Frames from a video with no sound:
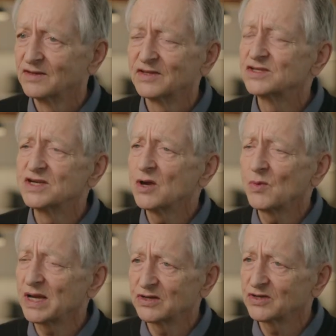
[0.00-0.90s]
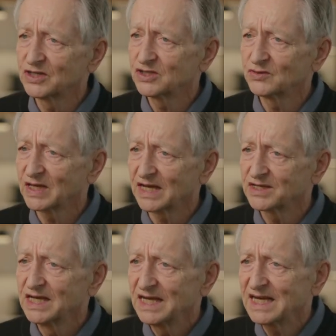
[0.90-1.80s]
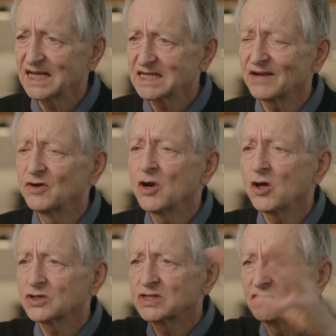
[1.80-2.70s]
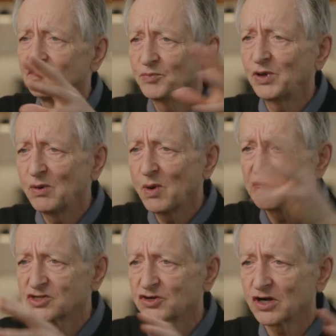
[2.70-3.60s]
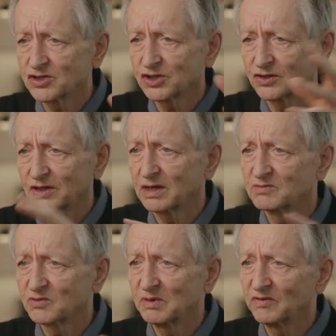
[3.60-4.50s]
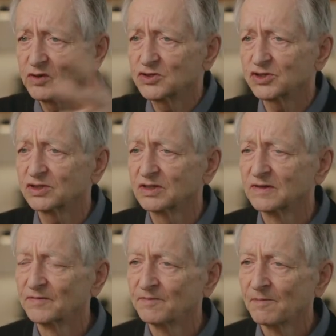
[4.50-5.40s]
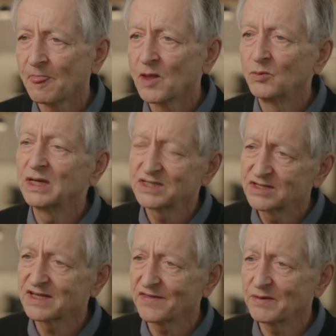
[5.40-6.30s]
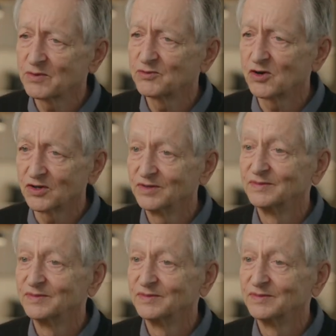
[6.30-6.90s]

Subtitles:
There's no way you're going to do that. It has to have lots of pre-wired structure that comes from evolution. Well, it turns out they were wrong.